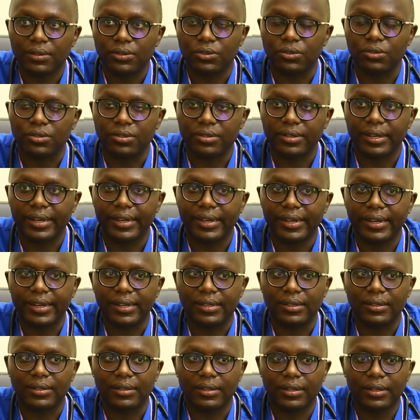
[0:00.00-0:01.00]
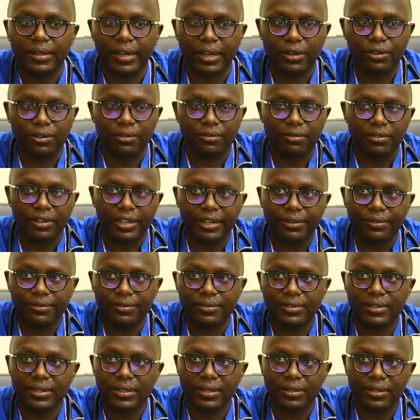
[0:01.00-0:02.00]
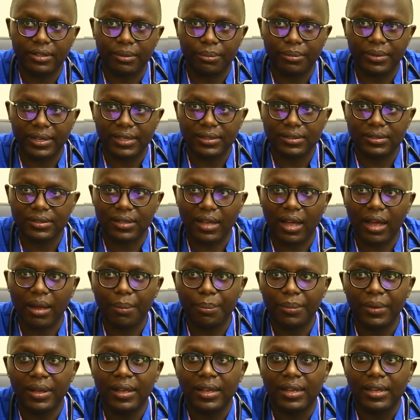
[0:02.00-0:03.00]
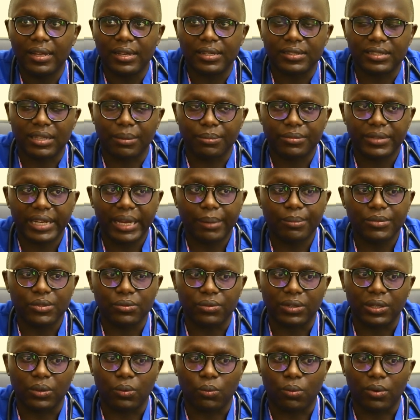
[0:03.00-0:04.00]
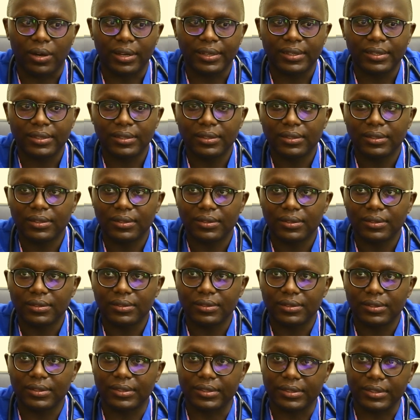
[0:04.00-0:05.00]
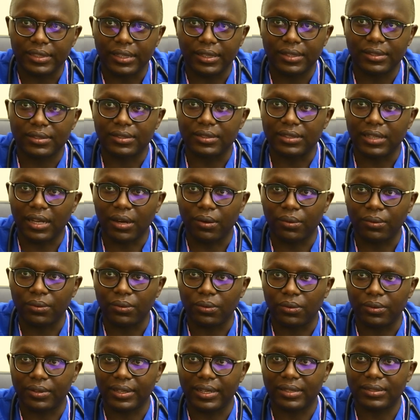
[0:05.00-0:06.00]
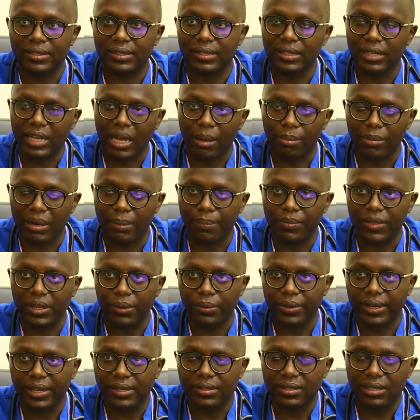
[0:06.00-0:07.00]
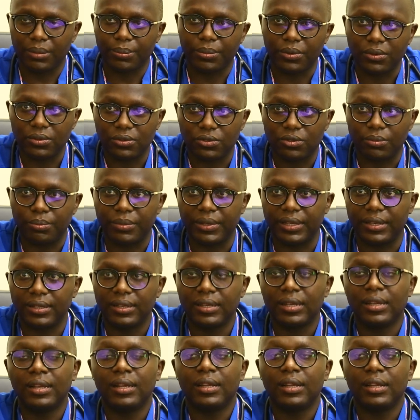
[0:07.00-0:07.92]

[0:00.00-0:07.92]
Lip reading: to try and kind of lift the breasts up. Sometimes when one sticks down or doesn't come up the way it's supposed to be,